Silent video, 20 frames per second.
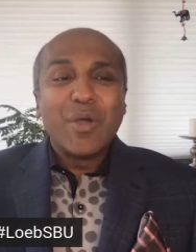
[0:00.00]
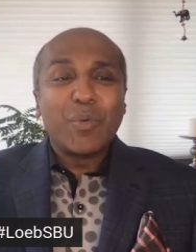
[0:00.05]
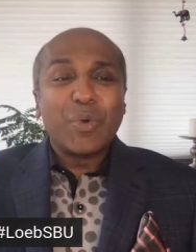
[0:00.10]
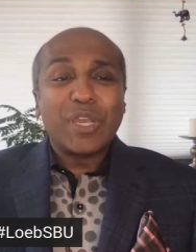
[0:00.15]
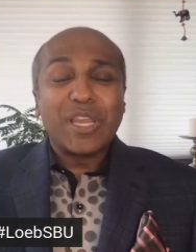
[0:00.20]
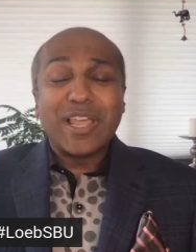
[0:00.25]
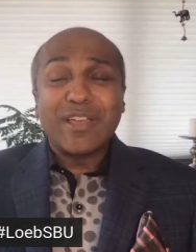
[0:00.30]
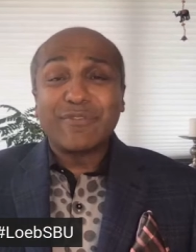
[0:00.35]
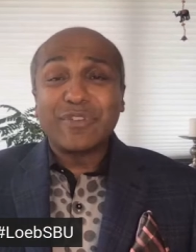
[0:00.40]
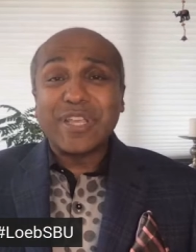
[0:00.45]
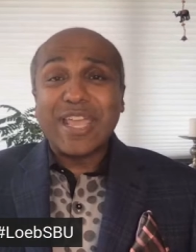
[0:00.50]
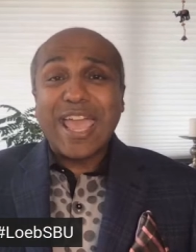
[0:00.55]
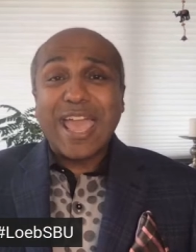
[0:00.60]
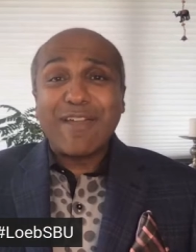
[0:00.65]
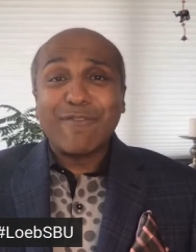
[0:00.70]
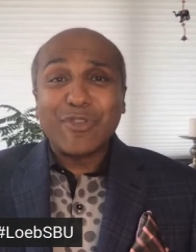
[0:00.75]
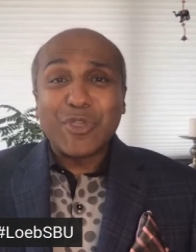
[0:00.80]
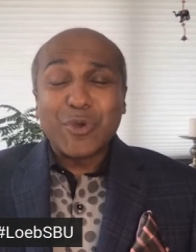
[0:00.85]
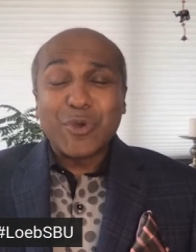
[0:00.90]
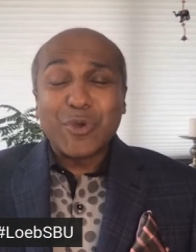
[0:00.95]
We'd love to
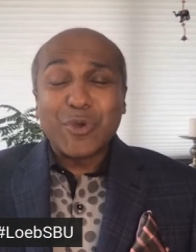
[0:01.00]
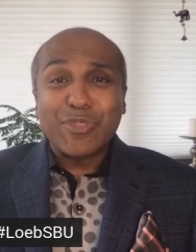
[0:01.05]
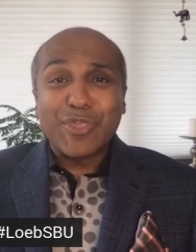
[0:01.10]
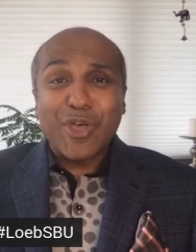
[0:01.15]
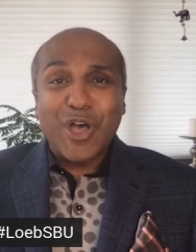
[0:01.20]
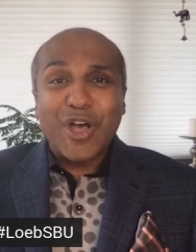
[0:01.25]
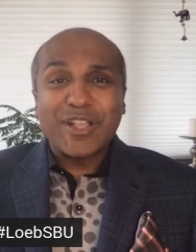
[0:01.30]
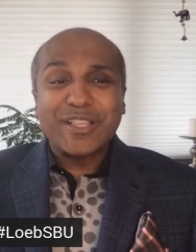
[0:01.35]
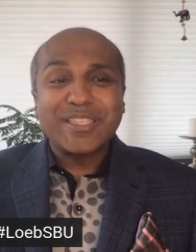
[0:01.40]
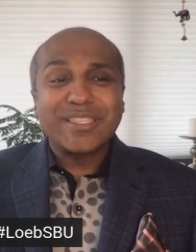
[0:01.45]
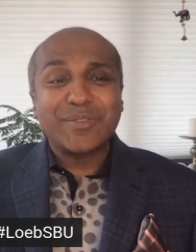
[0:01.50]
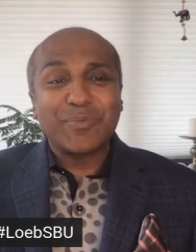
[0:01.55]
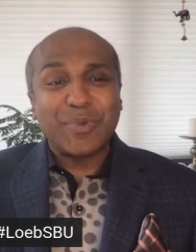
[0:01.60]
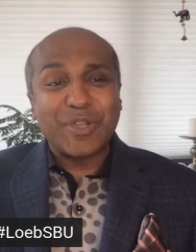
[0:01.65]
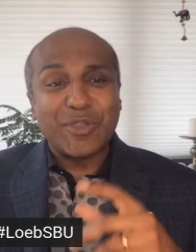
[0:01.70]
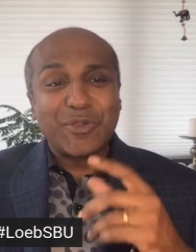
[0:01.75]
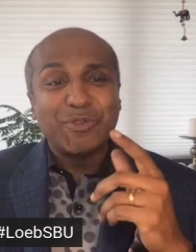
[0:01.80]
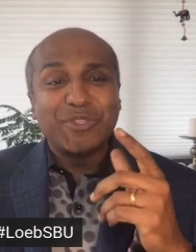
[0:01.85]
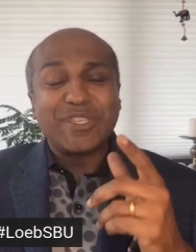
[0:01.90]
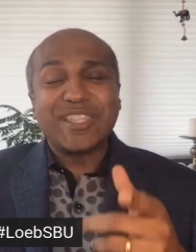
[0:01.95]
have your thoughts.
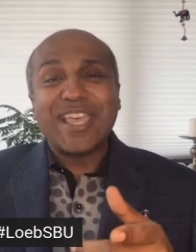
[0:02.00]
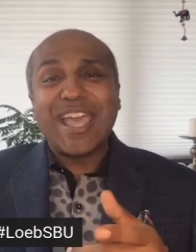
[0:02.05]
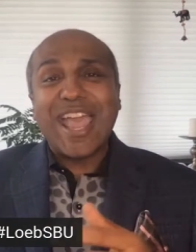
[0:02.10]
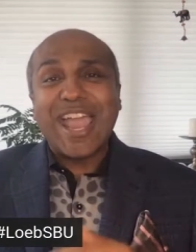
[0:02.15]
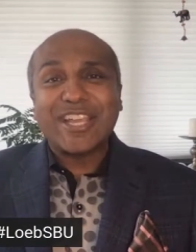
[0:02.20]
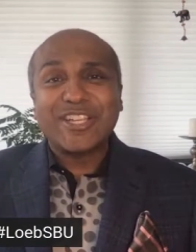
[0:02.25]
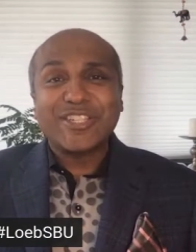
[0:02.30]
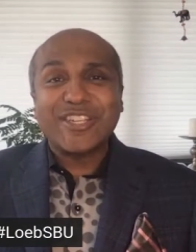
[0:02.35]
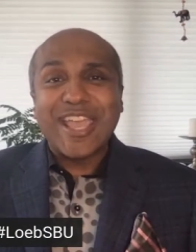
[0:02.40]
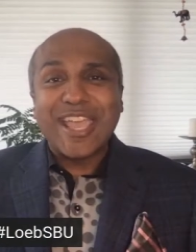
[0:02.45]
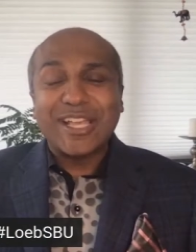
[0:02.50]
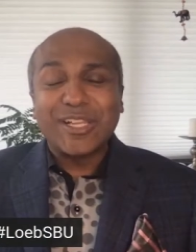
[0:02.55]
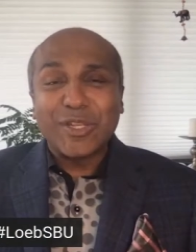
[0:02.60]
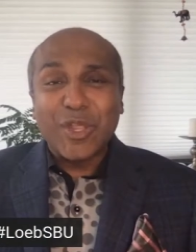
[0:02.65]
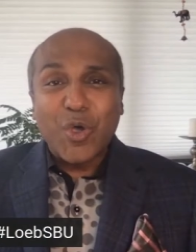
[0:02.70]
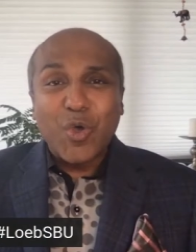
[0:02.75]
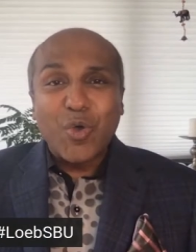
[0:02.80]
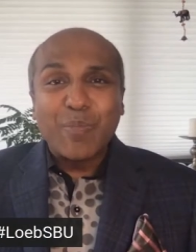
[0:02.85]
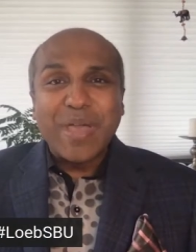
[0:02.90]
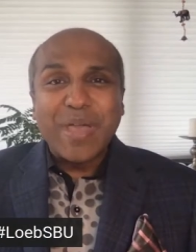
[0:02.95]
We're using the hashtag
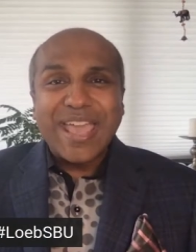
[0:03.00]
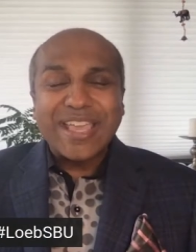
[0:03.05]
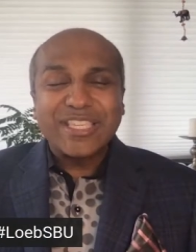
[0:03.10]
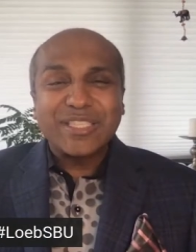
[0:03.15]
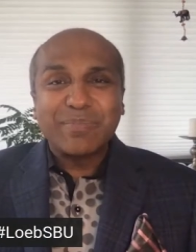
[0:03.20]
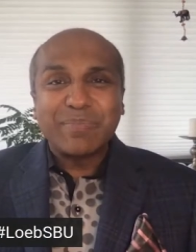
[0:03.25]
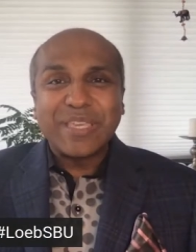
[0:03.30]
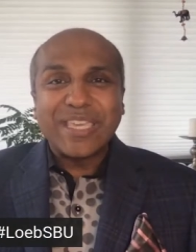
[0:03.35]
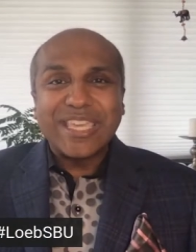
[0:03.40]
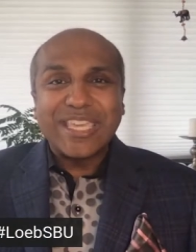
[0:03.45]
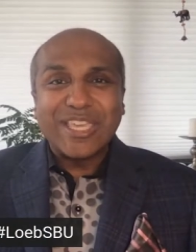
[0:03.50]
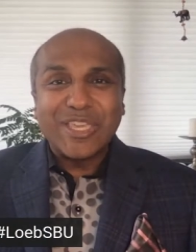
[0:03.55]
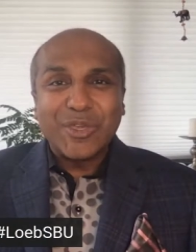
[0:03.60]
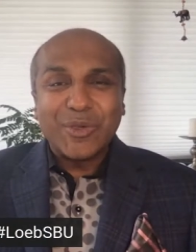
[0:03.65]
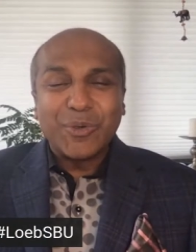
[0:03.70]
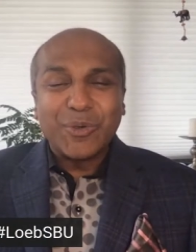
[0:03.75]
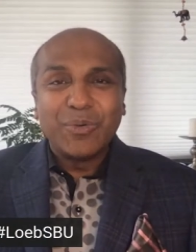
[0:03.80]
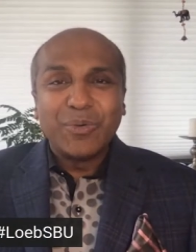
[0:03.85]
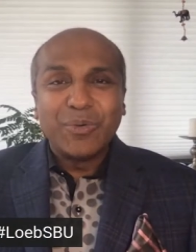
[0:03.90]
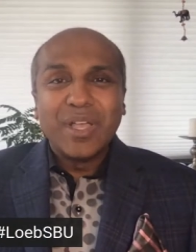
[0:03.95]

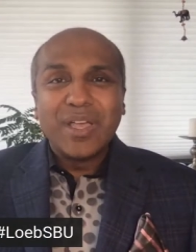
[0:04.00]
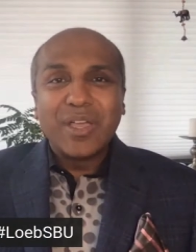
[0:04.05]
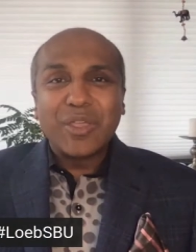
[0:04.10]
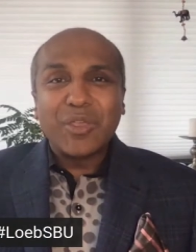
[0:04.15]
LoebSBU.